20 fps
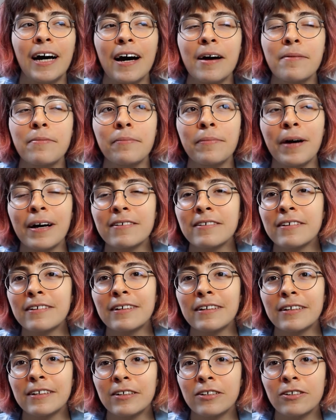
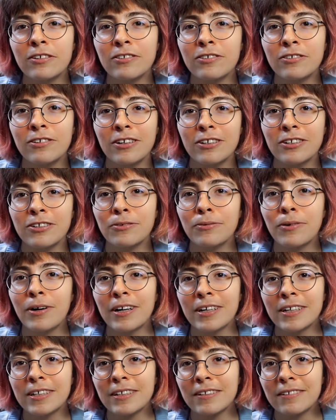hypermasculine construction
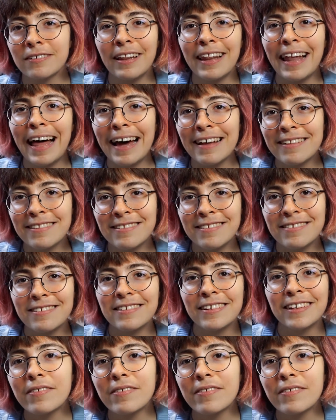worker lads.